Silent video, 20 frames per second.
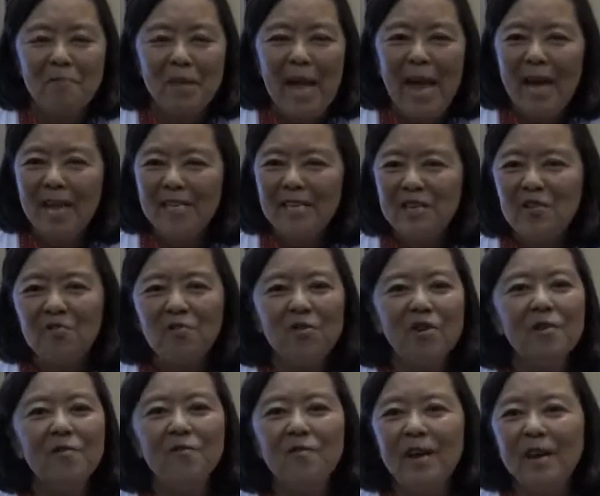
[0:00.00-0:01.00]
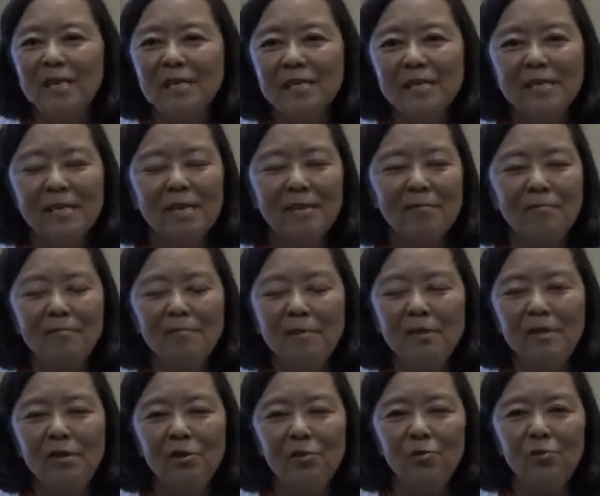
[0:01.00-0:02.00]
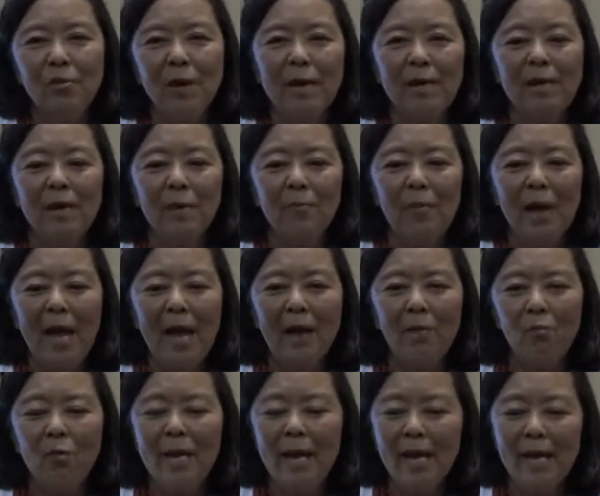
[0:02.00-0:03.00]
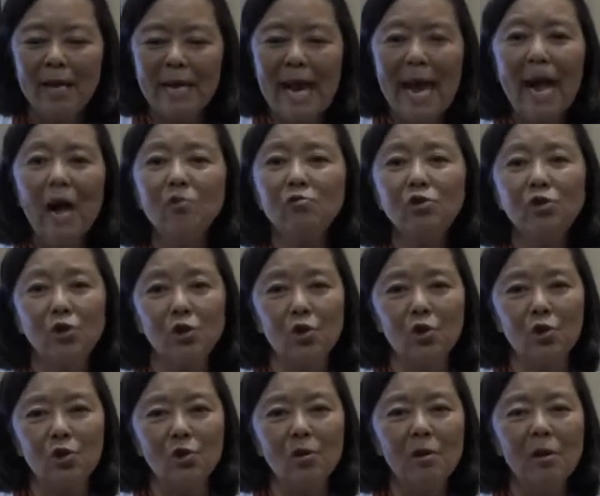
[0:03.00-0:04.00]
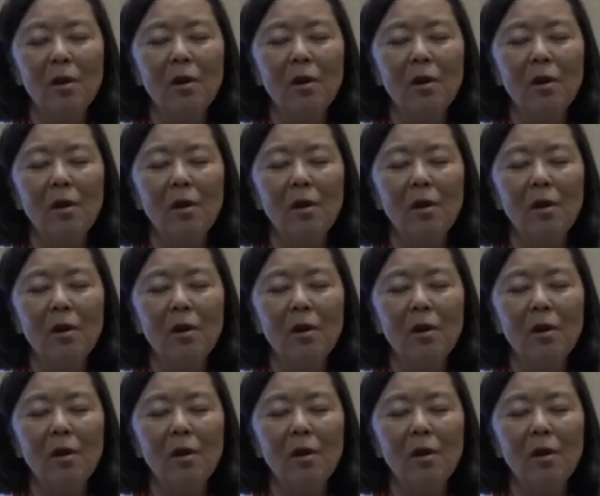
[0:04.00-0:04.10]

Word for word: had different events and you end up ha- we had a counter